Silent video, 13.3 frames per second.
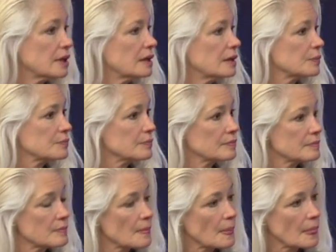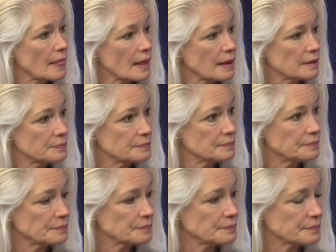And it's important to note that this
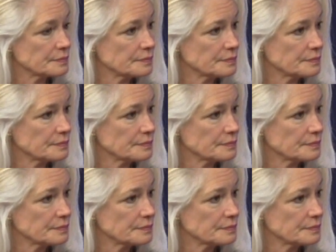is, you